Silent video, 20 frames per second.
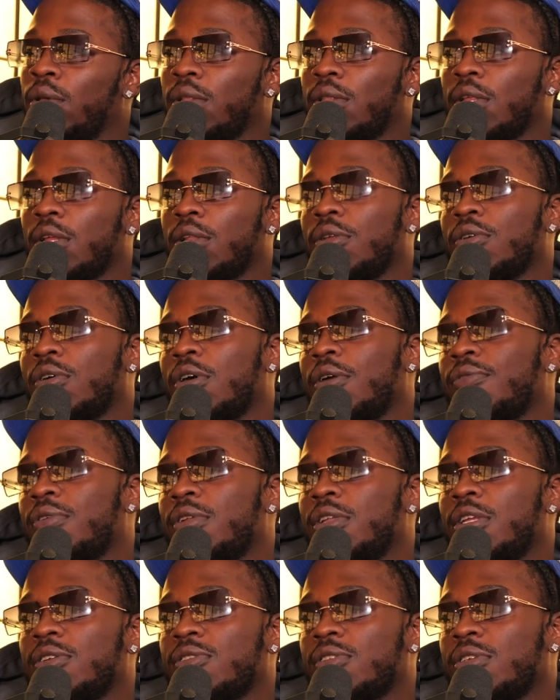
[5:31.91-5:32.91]
Then it got
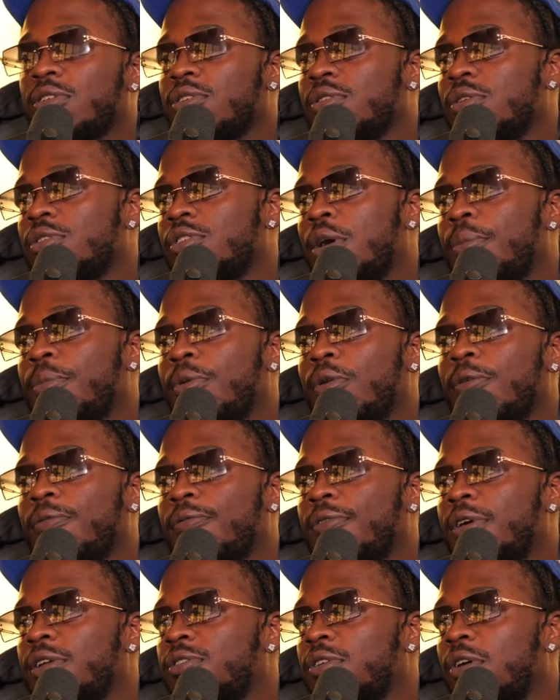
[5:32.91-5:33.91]
released into a domino
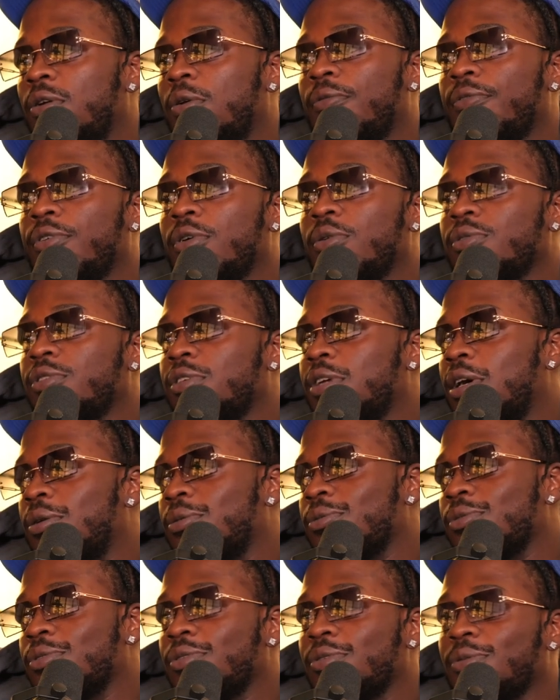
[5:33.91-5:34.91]
effect to OVO
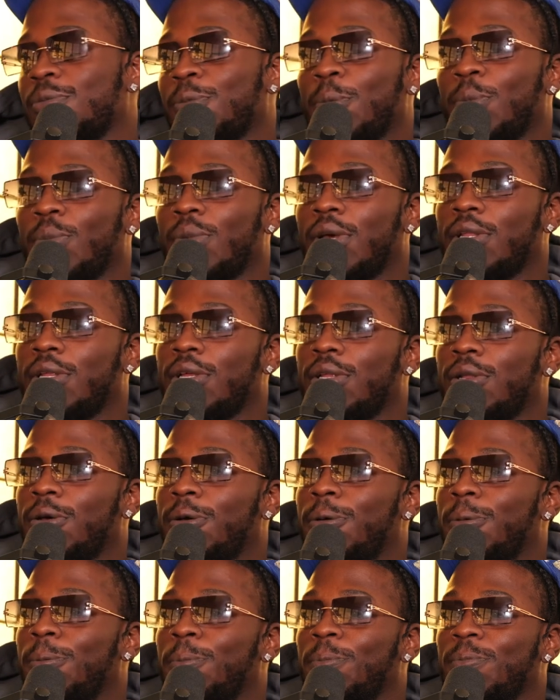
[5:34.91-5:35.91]
Sounds. And then
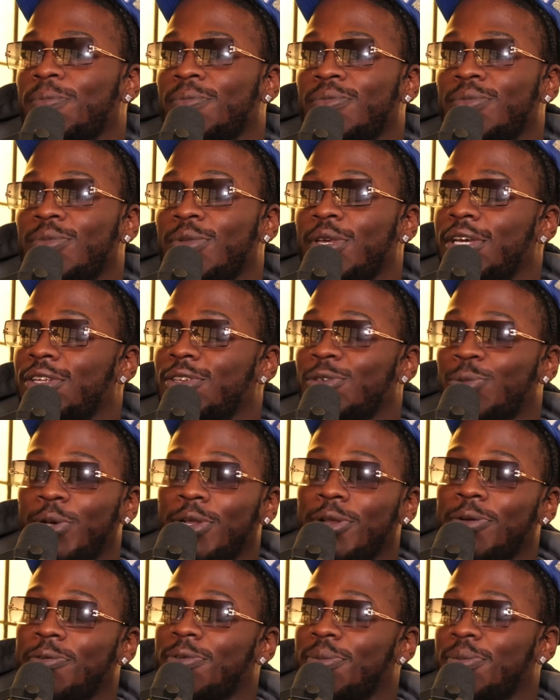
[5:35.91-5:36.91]
it just
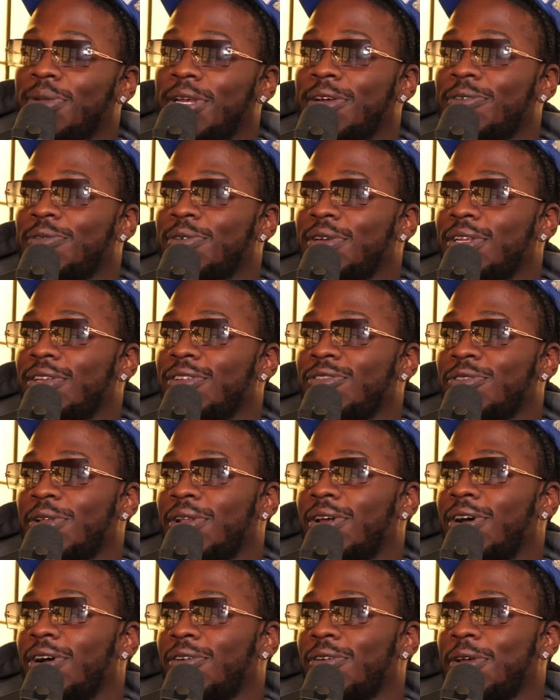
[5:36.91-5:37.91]
went on from there, really, just a
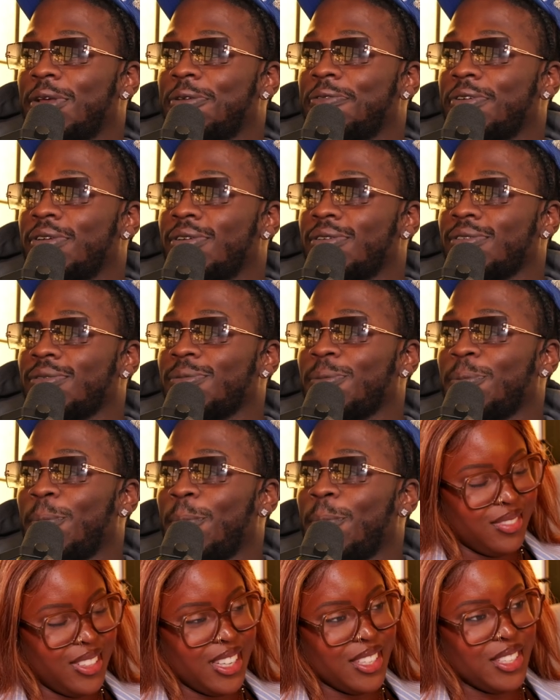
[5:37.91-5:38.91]
lot of great things.
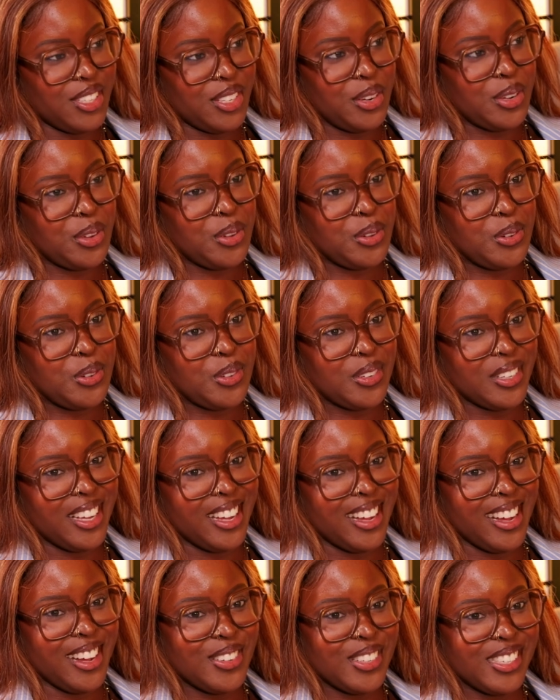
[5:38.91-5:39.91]
That's so cool.
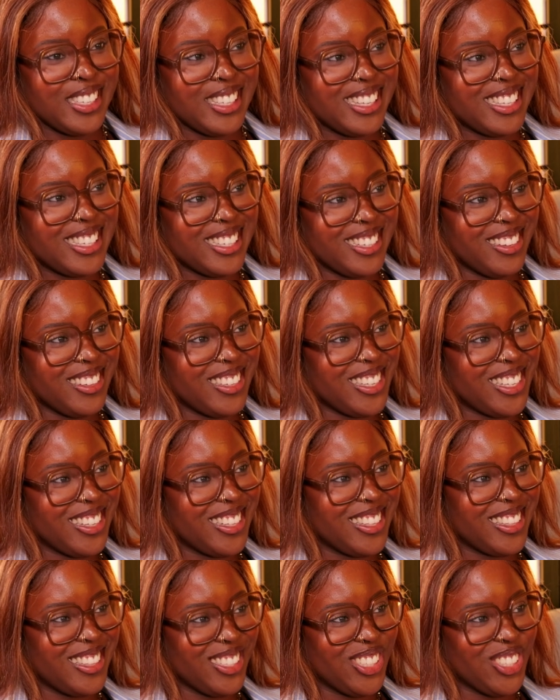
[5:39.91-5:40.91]
Yeah, I was listening
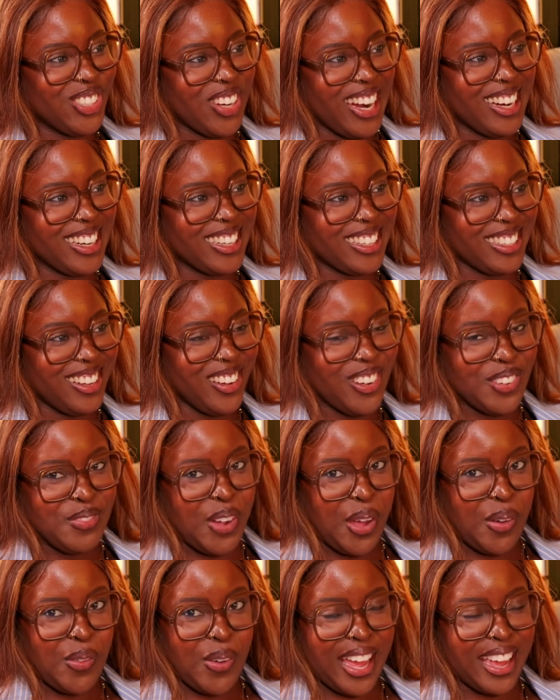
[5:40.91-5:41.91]
to the track on
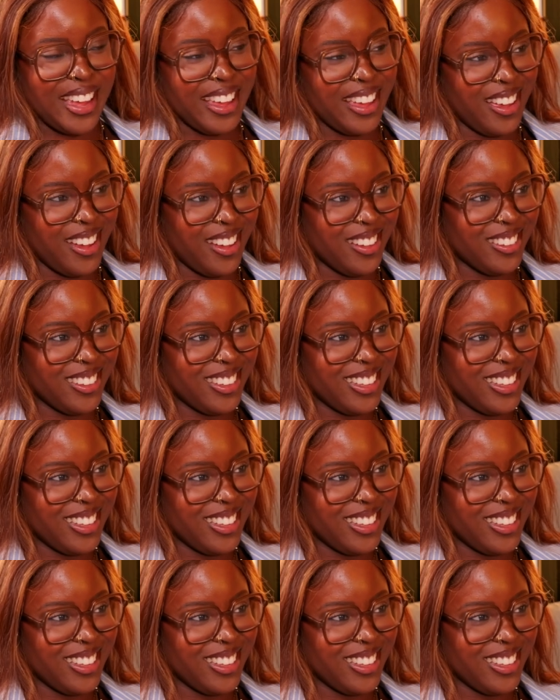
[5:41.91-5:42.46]
my way here.